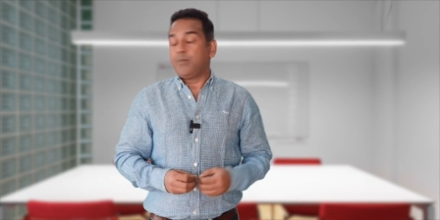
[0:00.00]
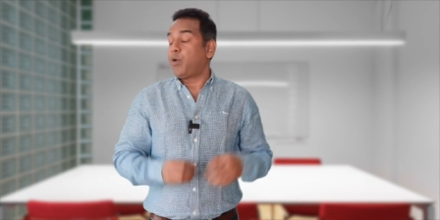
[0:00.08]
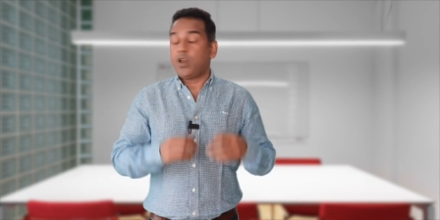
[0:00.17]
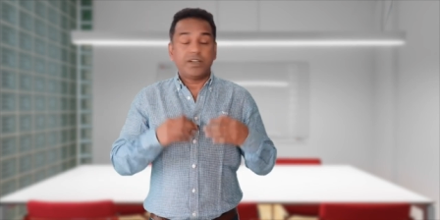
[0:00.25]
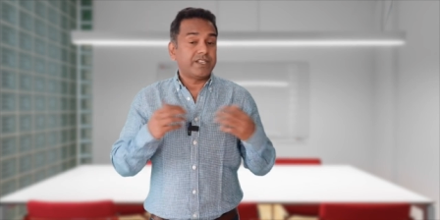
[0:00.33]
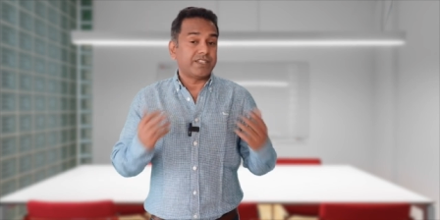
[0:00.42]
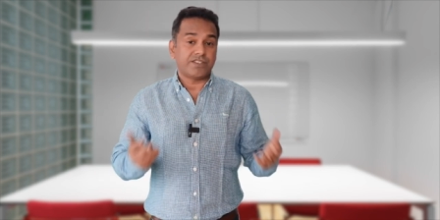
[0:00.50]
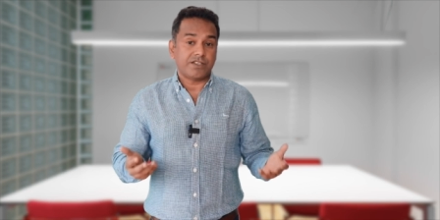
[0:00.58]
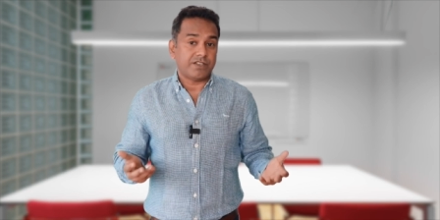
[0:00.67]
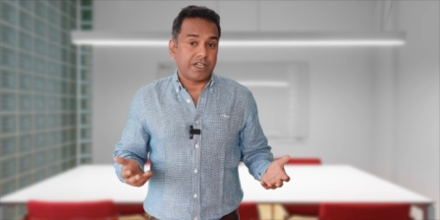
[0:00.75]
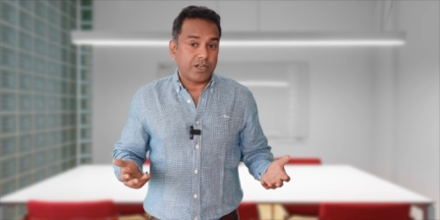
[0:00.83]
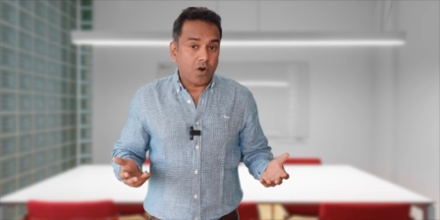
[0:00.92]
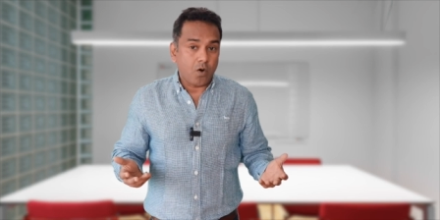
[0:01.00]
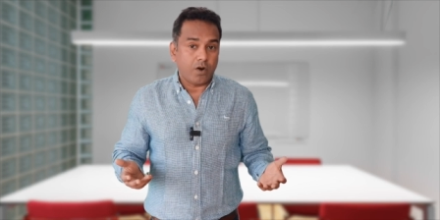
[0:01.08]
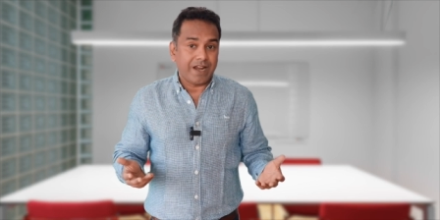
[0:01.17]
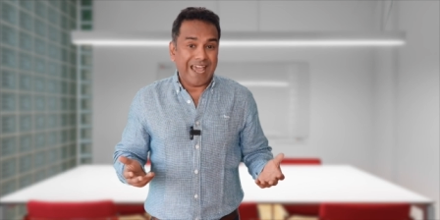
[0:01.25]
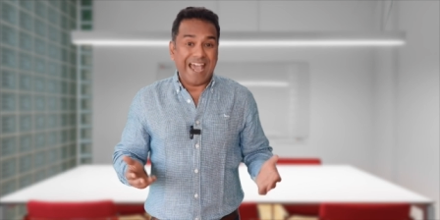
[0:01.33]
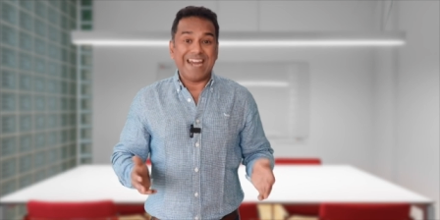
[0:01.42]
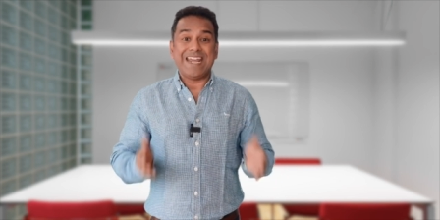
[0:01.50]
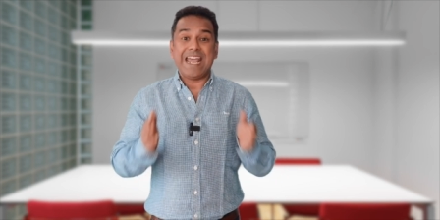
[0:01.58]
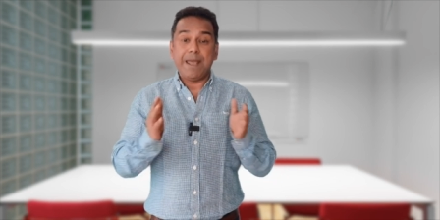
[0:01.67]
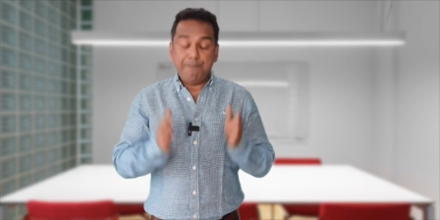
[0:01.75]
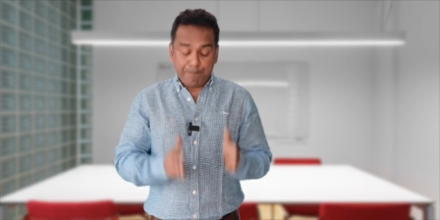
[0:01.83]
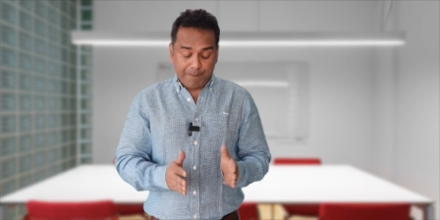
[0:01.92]
Politics is ignored and
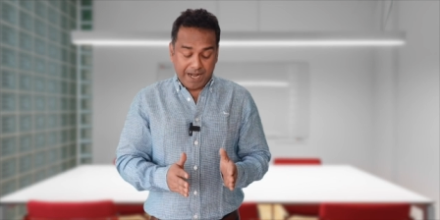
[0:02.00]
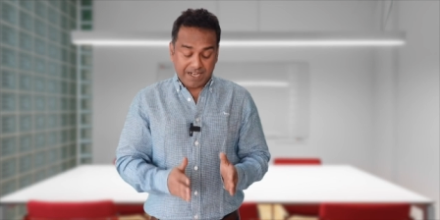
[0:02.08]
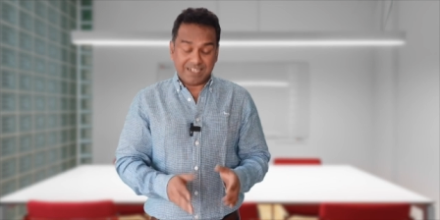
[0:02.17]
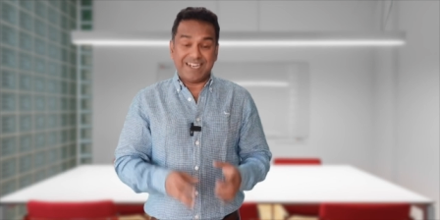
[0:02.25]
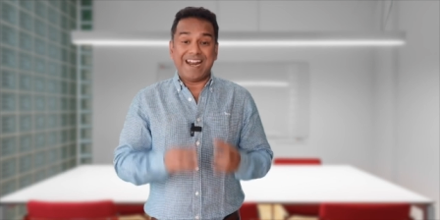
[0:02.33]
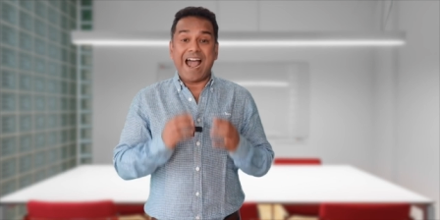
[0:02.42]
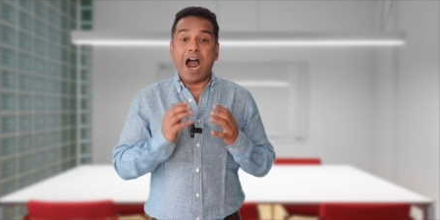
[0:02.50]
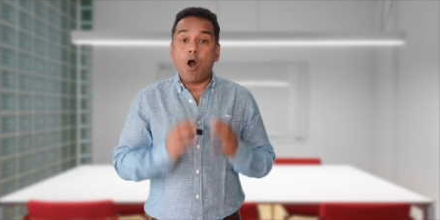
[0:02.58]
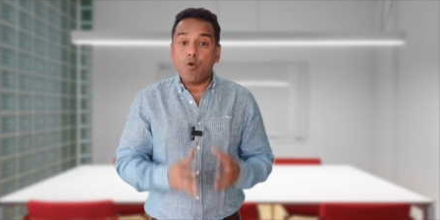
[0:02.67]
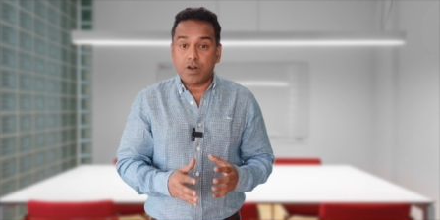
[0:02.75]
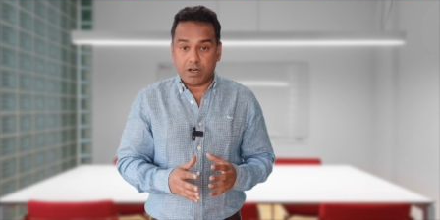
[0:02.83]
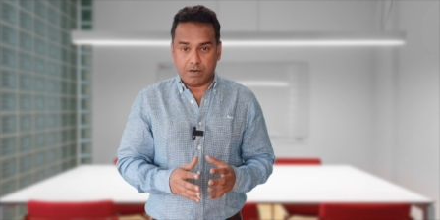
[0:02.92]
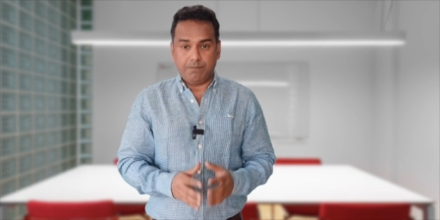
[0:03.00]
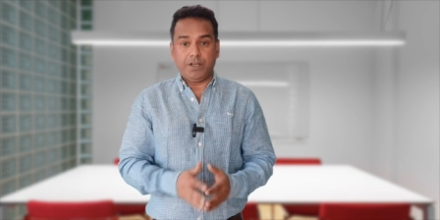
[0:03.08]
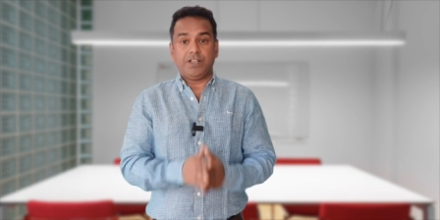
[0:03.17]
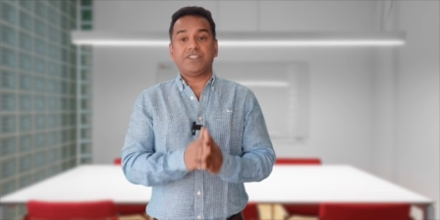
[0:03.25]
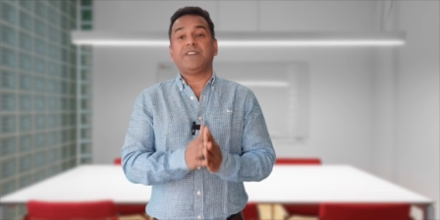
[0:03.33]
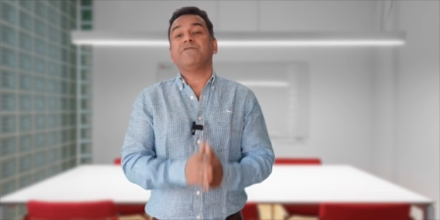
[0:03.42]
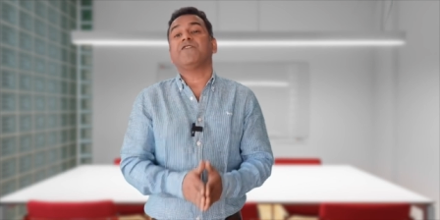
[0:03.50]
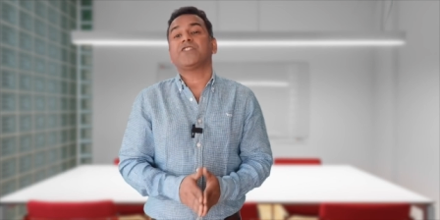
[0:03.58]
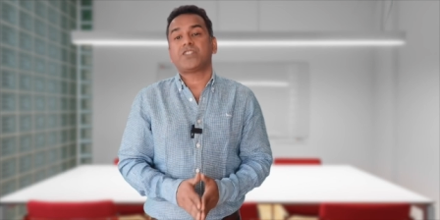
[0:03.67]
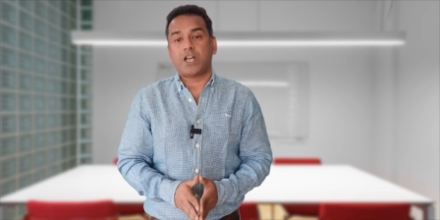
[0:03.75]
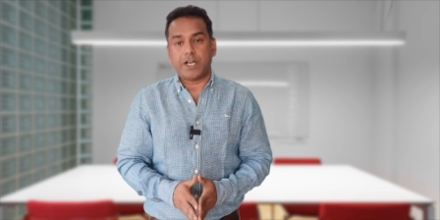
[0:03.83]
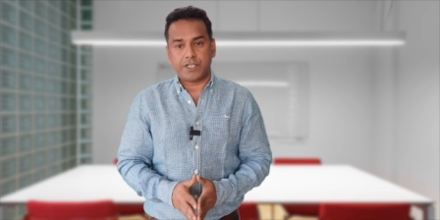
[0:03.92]
impact and outcome is
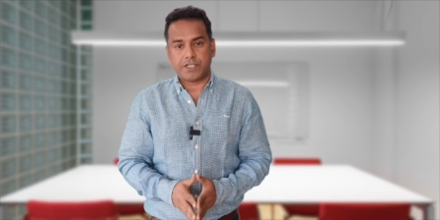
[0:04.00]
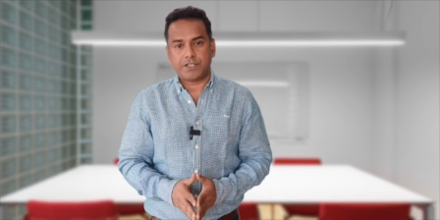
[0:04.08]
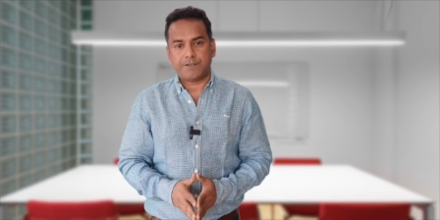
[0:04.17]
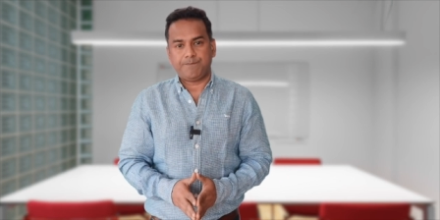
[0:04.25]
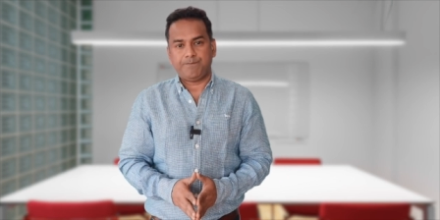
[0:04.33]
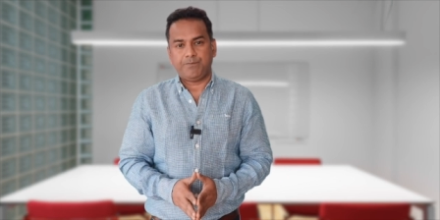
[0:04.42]
emphasized.